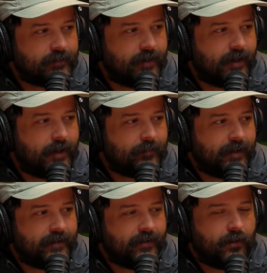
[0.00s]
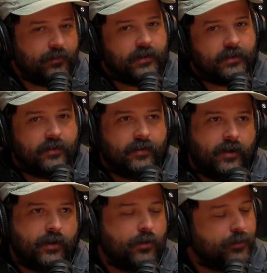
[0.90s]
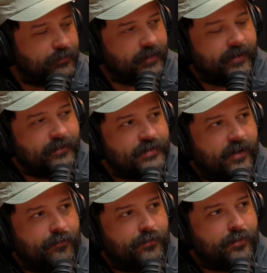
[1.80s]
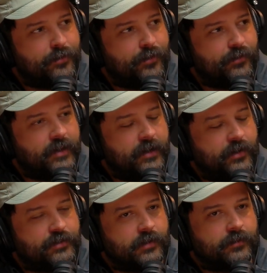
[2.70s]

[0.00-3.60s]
And I was like, I got off stage after the Thursday night show.